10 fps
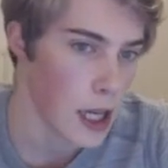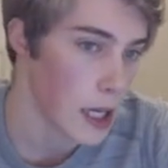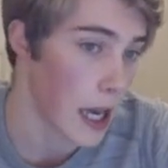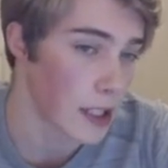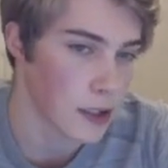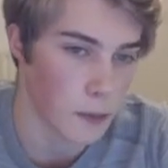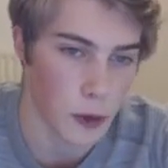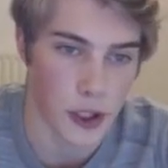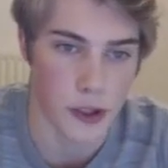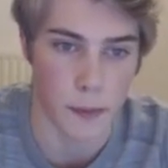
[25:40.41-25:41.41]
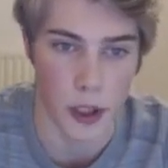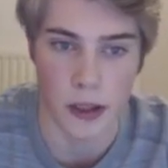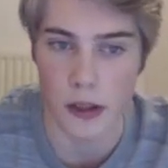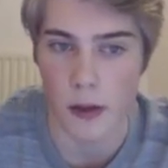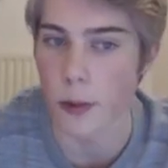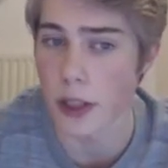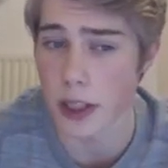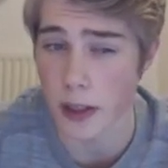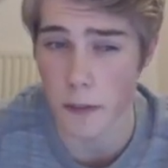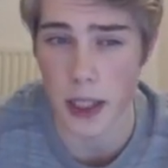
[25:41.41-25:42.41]
He has to push his pawn, which
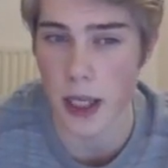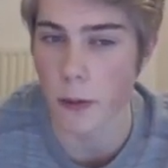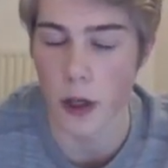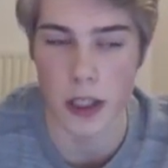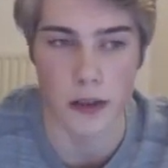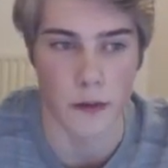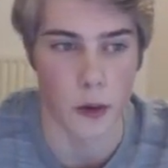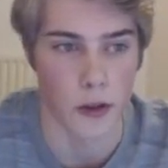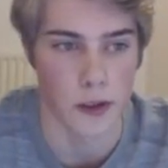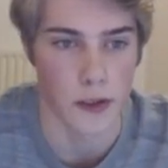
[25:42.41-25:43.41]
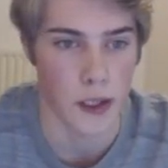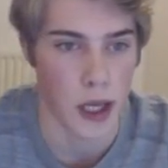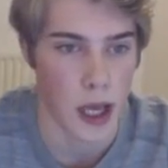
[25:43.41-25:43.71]
is something you wanted of course.